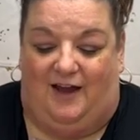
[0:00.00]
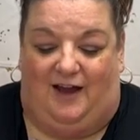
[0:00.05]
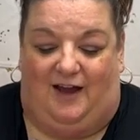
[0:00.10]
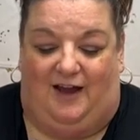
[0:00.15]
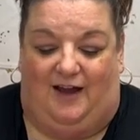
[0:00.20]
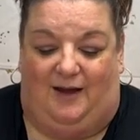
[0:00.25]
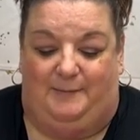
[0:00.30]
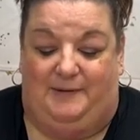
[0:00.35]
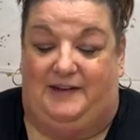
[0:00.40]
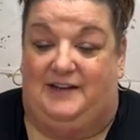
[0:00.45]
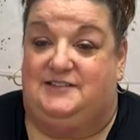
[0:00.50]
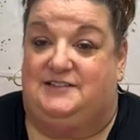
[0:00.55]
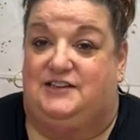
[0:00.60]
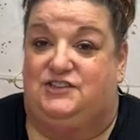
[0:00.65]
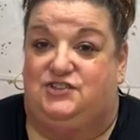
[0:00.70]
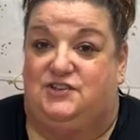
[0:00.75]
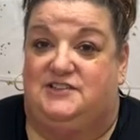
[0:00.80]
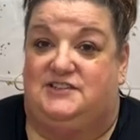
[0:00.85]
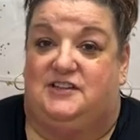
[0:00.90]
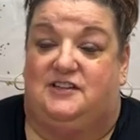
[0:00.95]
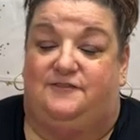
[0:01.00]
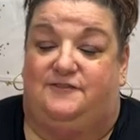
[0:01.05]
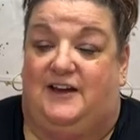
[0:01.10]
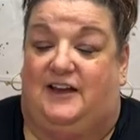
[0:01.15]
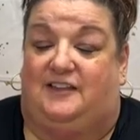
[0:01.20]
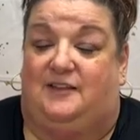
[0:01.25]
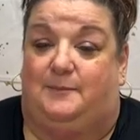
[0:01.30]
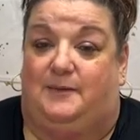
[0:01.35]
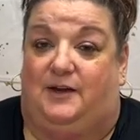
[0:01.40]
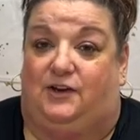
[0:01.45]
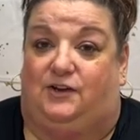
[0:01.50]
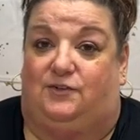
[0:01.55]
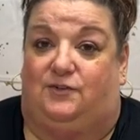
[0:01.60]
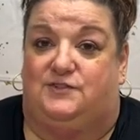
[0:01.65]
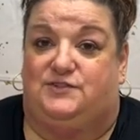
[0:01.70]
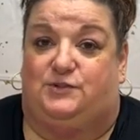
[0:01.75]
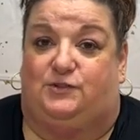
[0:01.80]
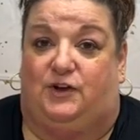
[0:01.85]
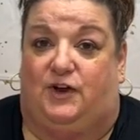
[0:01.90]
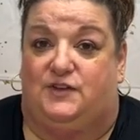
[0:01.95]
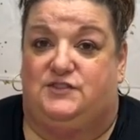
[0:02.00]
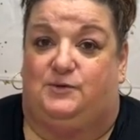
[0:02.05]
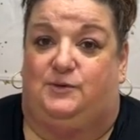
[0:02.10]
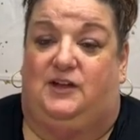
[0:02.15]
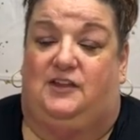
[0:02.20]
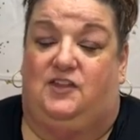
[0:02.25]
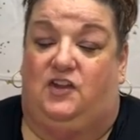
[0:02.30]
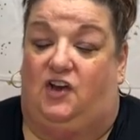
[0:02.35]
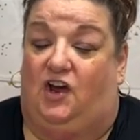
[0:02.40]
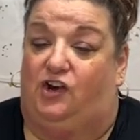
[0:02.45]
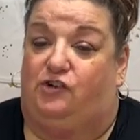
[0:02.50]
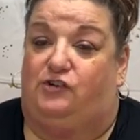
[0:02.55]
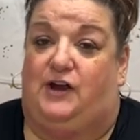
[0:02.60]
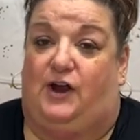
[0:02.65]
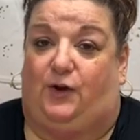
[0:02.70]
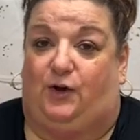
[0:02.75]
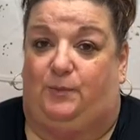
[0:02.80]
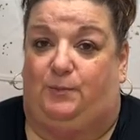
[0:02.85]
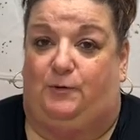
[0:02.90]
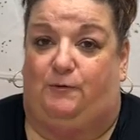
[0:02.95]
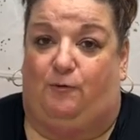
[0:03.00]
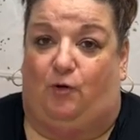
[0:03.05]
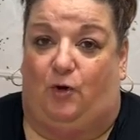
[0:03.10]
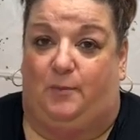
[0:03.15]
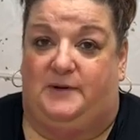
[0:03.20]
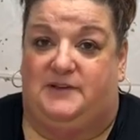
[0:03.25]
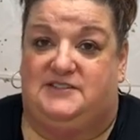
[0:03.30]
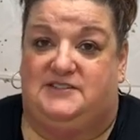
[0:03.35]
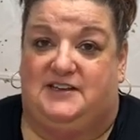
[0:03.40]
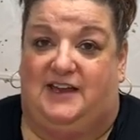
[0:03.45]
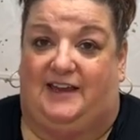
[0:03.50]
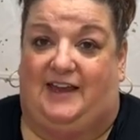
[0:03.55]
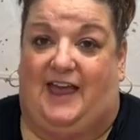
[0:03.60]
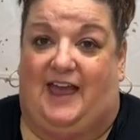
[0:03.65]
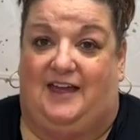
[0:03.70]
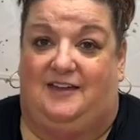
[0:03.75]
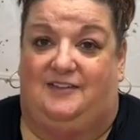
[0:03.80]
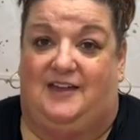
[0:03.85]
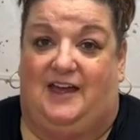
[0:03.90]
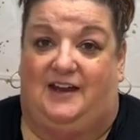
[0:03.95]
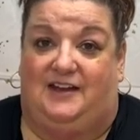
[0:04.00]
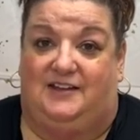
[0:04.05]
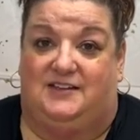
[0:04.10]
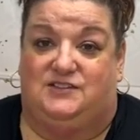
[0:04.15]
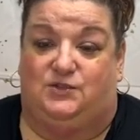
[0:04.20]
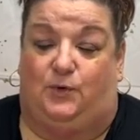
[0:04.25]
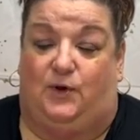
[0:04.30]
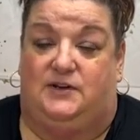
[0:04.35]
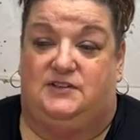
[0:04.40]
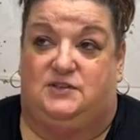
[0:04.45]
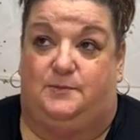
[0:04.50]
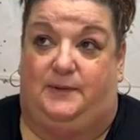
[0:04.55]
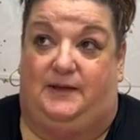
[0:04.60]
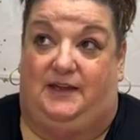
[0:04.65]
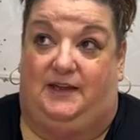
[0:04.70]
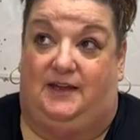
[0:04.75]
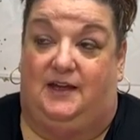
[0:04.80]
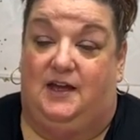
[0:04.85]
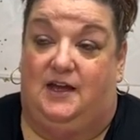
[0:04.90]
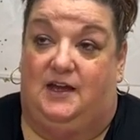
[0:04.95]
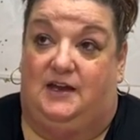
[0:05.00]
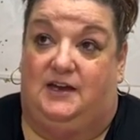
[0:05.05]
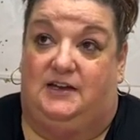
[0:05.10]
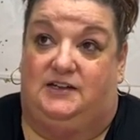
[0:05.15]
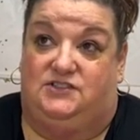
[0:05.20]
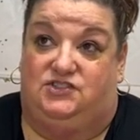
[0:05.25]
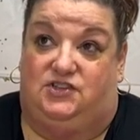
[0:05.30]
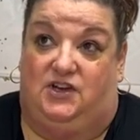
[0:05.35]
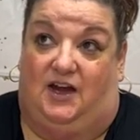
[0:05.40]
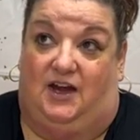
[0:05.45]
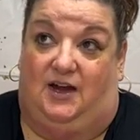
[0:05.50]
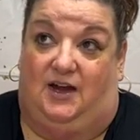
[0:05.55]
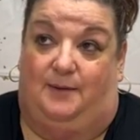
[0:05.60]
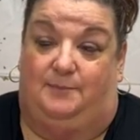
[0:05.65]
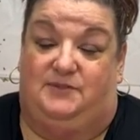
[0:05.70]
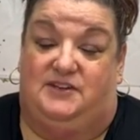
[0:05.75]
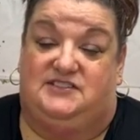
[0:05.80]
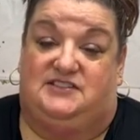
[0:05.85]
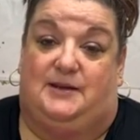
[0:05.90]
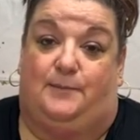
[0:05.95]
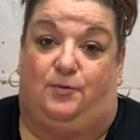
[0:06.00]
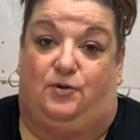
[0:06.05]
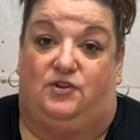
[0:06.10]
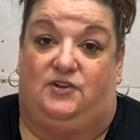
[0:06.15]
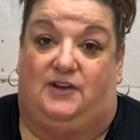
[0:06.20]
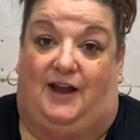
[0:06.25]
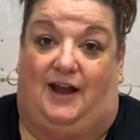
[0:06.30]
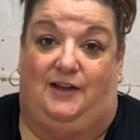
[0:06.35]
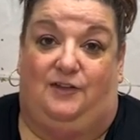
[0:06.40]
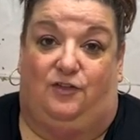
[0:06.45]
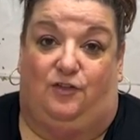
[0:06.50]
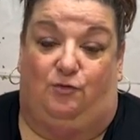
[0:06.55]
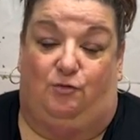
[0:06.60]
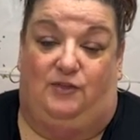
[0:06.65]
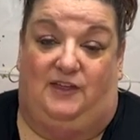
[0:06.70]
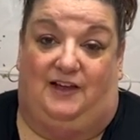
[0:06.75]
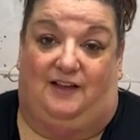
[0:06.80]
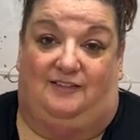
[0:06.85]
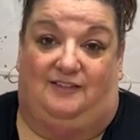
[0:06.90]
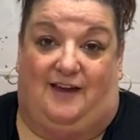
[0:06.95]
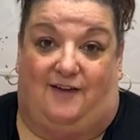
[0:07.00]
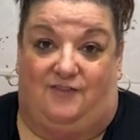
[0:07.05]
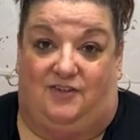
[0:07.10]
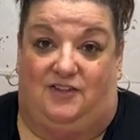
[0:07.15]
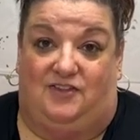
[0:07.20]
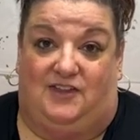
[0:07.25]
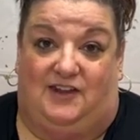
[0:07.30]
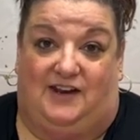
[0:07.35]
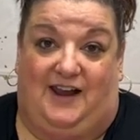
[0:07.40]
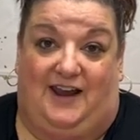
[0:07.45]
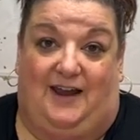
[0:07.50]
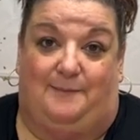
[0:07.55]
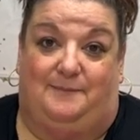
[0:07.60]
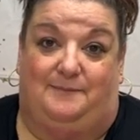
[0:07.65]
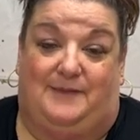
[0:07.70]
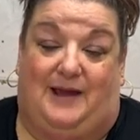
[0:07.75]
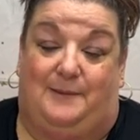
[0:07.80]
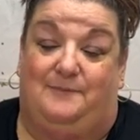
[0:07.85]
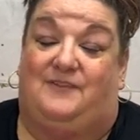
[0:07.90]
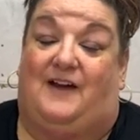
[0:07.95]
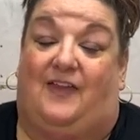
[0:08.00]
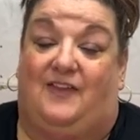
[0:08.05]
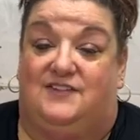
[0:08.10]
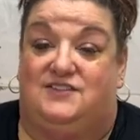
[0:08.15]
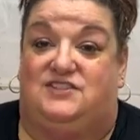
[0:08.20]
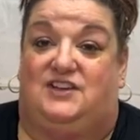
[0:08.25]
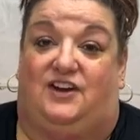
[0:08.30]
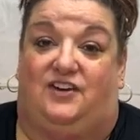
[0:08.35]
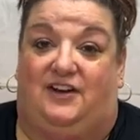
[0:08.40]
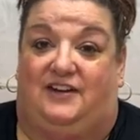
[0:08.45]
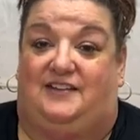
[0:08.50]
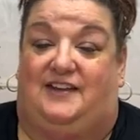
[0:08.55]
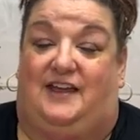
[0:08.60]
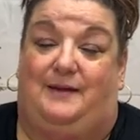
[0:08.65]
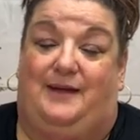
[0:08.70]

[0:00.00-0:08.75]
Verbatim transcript: Um, in addition to the fact that my girls are also in the Nutcracker performance again, that is going to be um, December 9th through the 11th, and I have I'm volunteering.